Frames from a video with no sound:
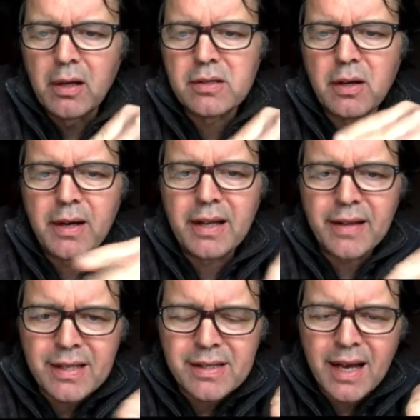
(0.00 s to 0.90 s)
So in
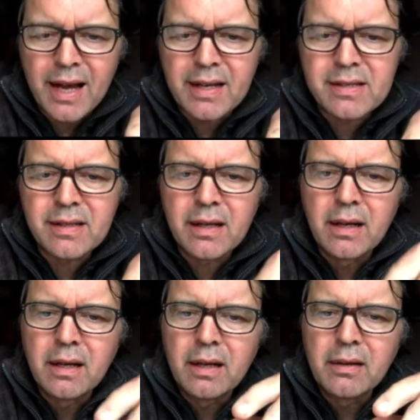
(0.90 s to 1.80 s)
this case,
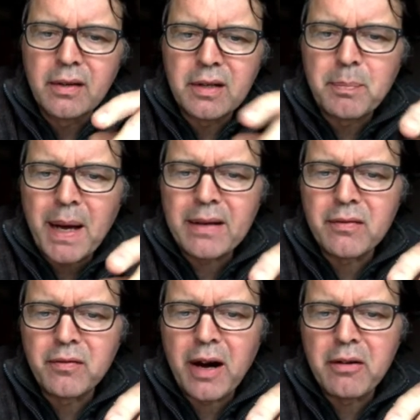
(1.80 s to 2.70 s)
the
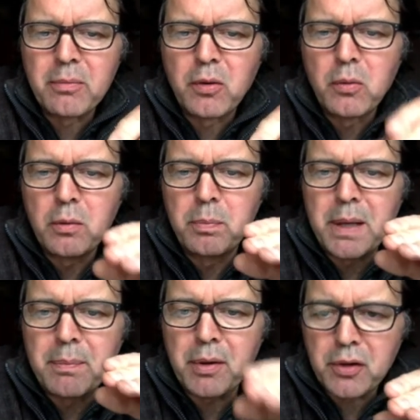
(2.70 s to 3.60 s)
dependent variable would
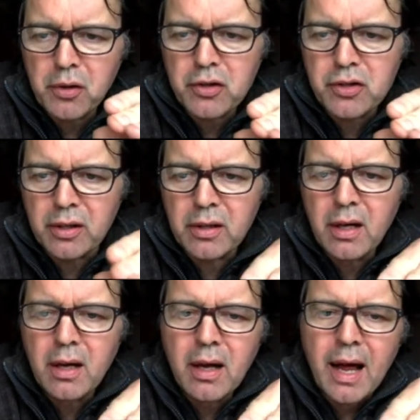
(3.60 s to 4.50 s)
be production
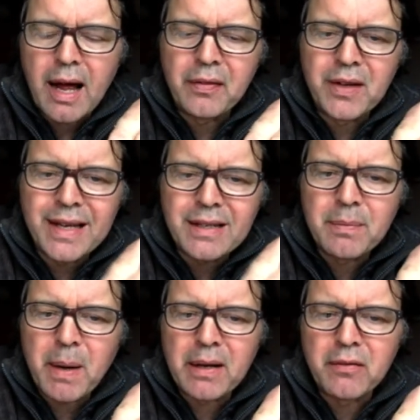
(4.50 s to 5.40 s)
and the
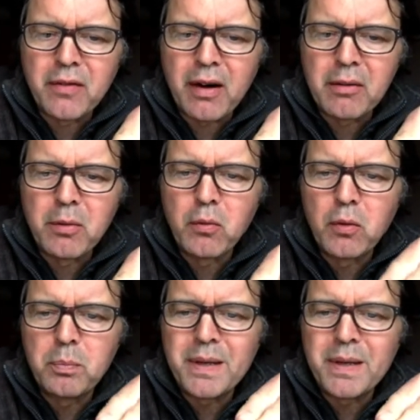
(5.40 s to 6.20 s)
independent variable would be